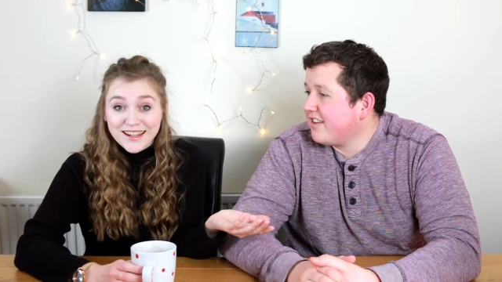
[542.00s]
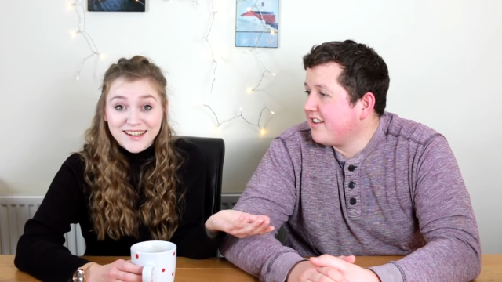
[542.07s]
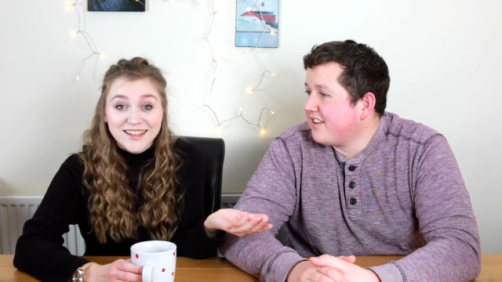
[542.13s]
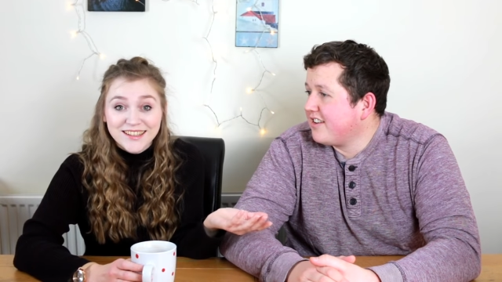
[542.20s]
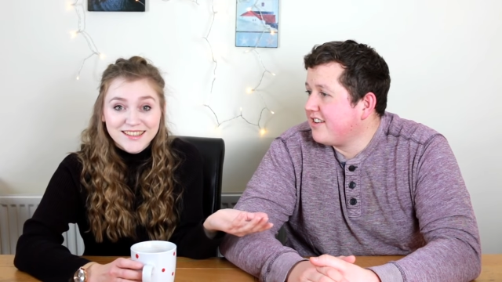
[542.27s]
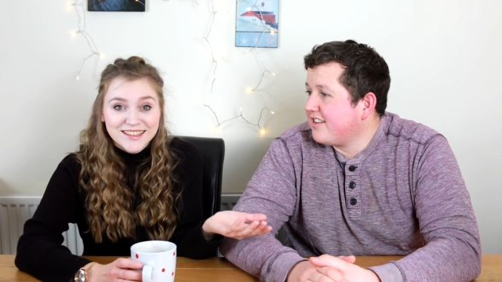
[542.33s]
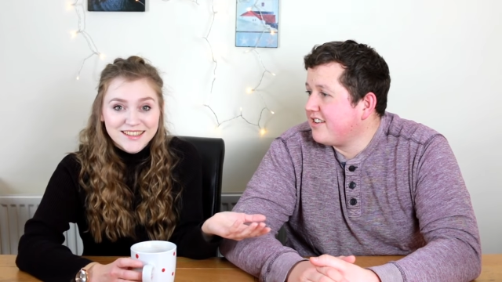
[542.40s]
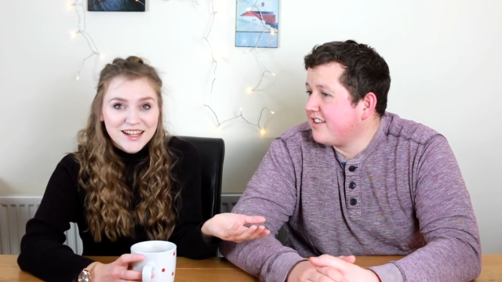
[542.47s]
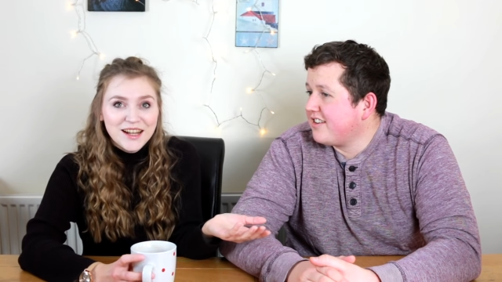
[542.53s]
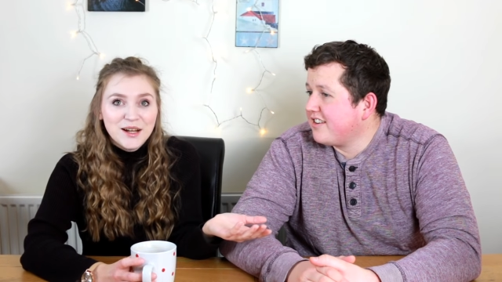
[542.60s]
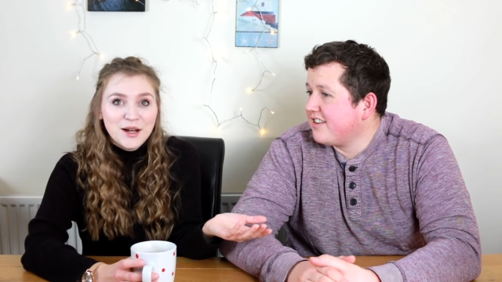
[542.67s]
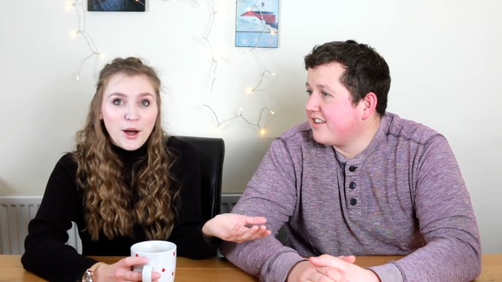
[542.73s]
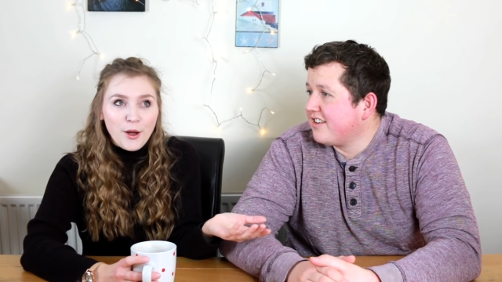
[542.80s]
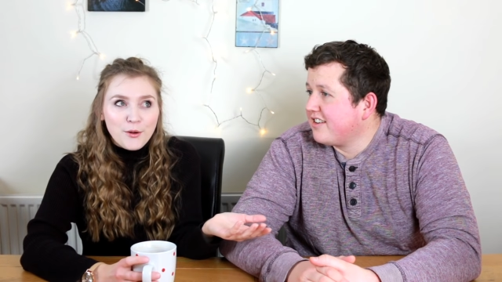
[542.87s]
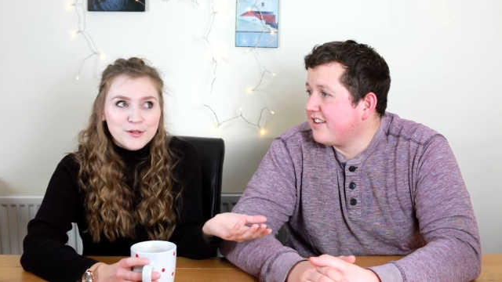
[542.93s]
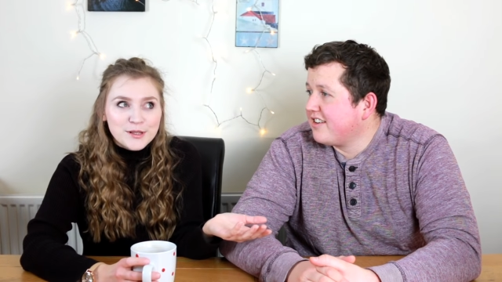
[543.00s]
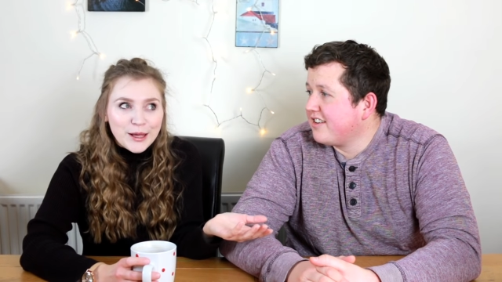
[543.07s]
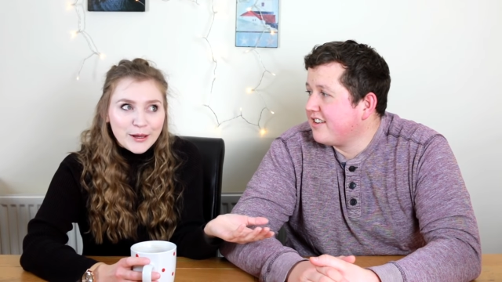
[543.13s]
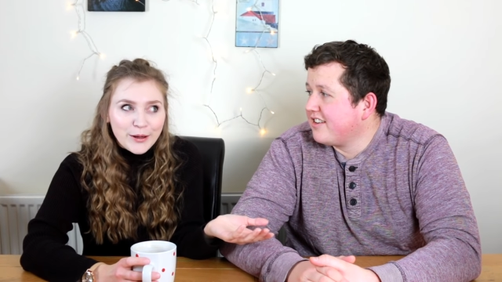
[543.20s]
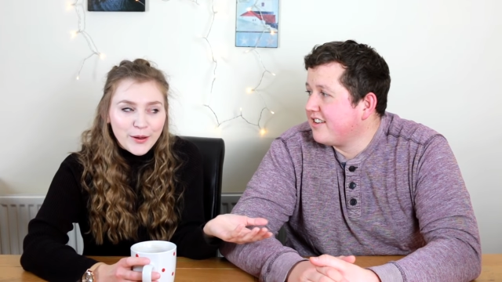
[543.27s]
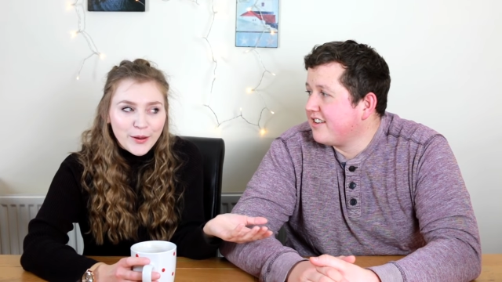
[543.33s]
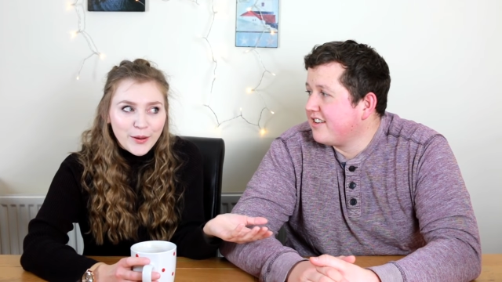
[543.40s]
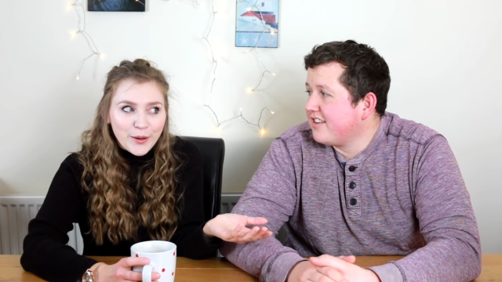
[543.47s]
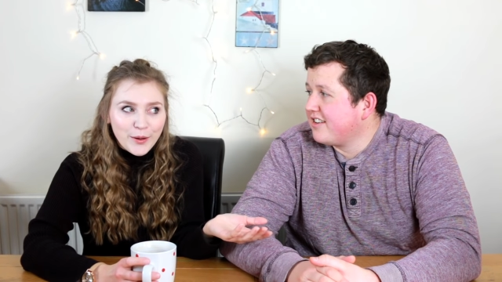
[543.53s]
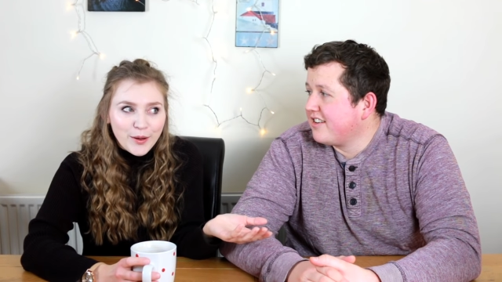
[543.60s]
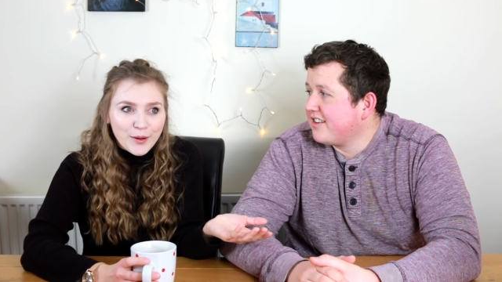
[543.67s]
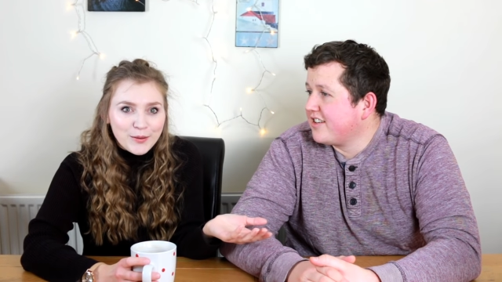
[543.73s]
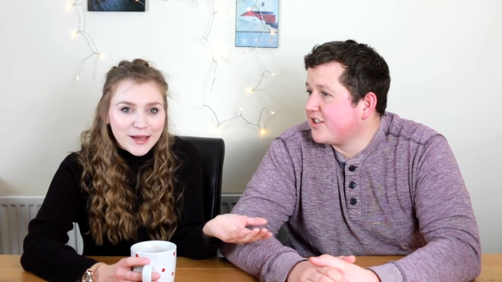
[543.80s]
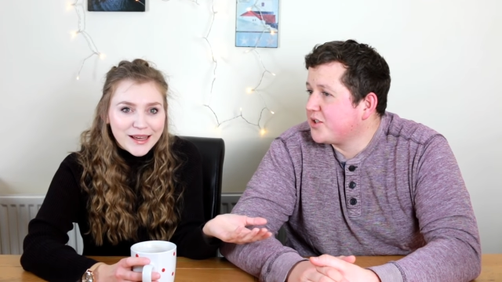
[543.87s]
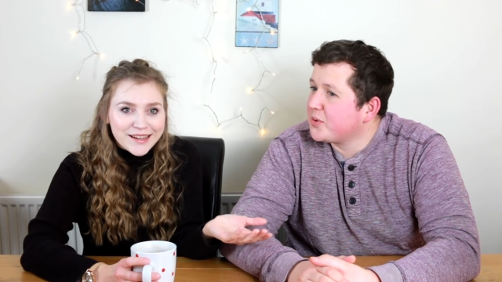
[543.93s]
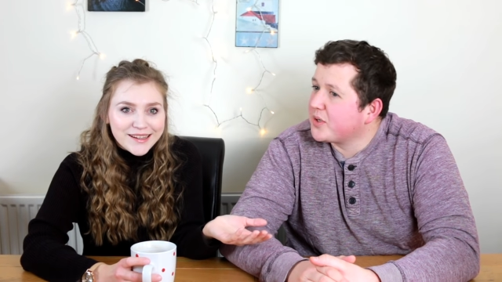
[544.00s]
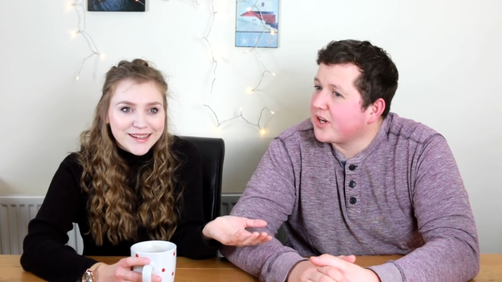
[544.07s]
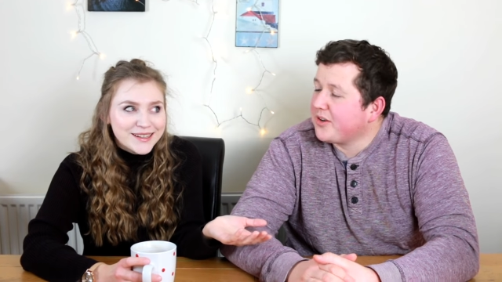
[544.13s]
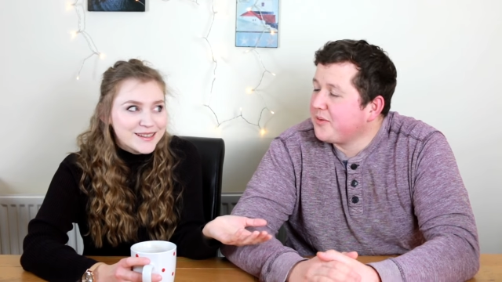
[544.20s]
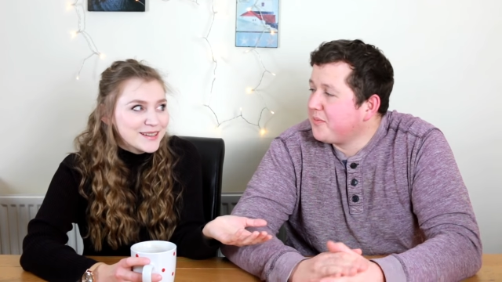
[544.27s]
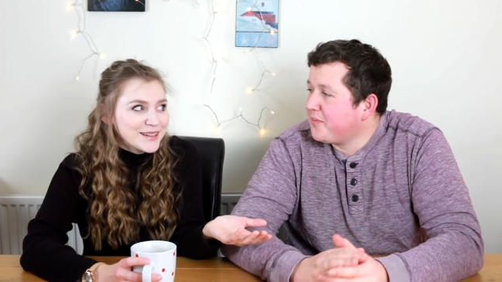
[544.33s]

Speaker 1: that. I was like, okay. Should we go?